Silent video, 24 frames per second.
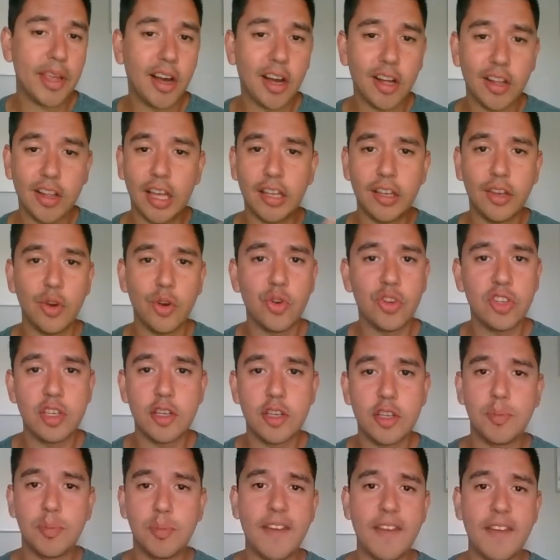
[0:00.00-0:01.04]
All you have to do is
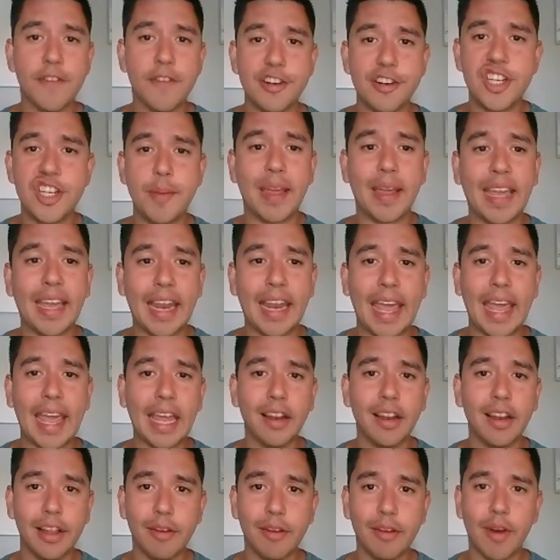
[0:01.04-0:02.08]
just pay for shipping and
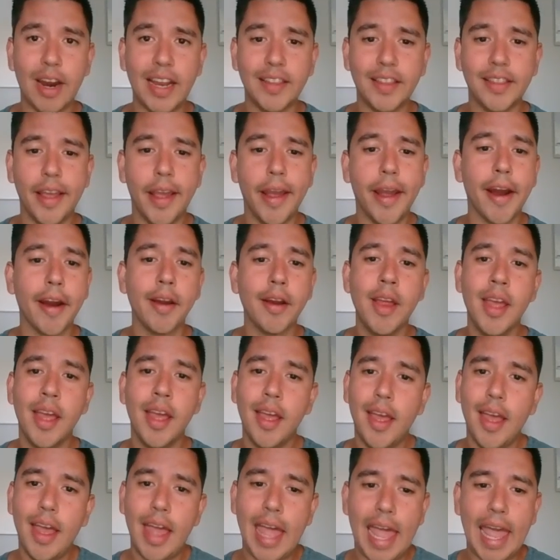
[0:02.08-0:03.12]
handling right there,
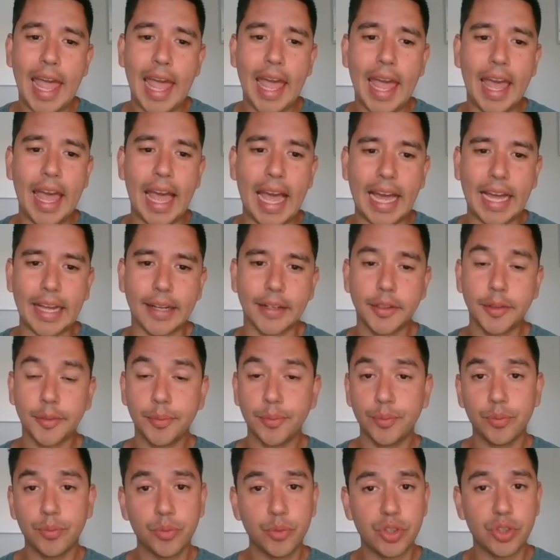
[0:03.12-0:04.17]
and
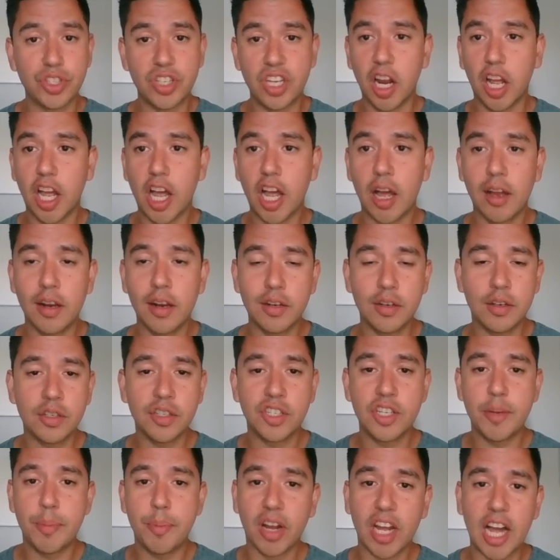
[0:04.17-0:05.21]
we'll ship
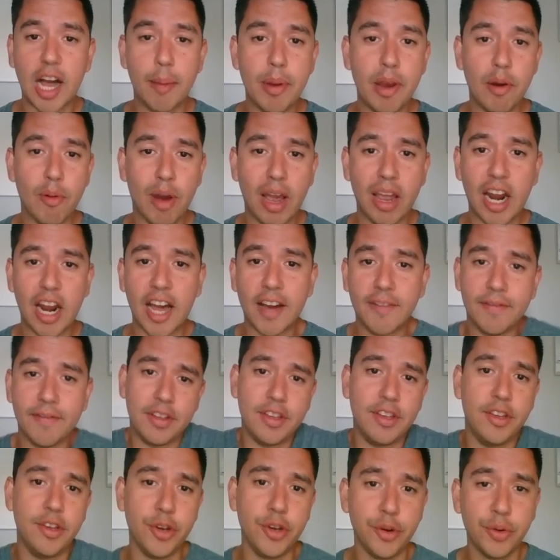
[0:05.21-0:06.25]
a copy right off
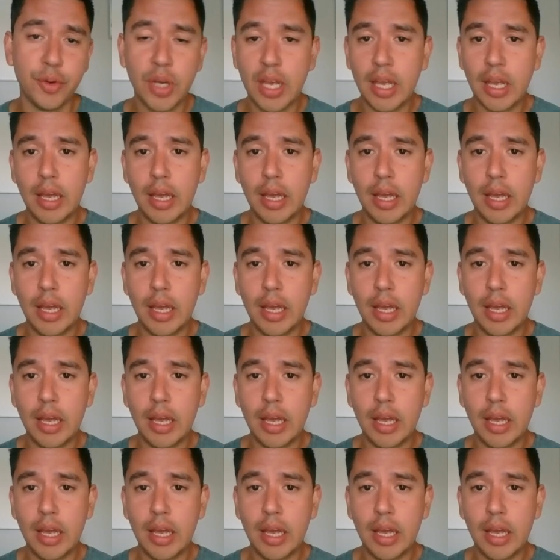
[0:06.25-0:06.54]
to you.